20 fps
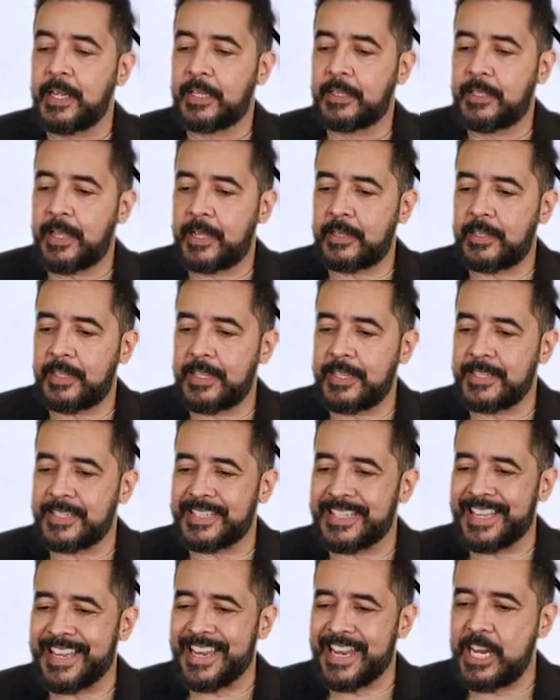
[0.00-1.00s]
that
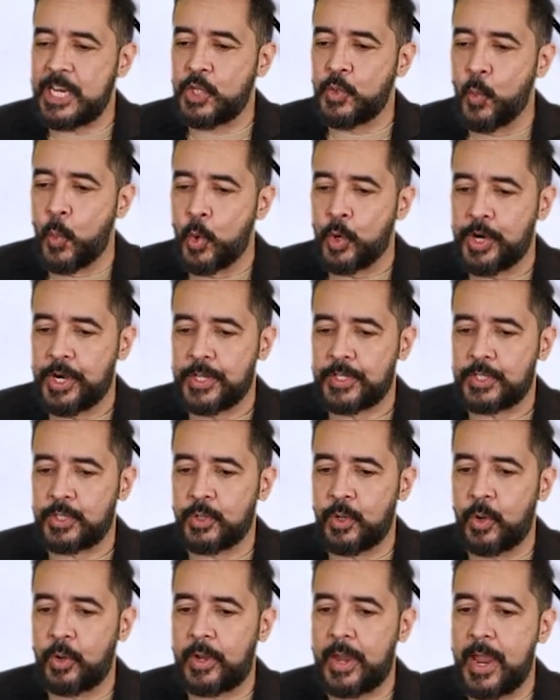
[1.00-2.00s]
is inwards,
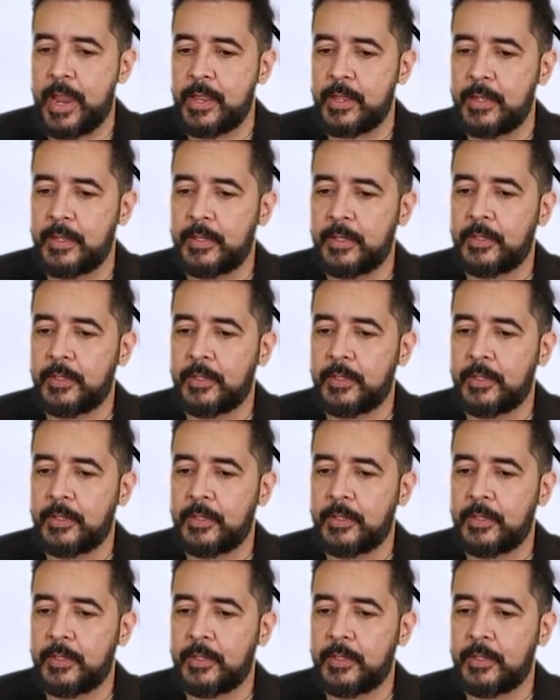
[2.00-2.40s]
okay?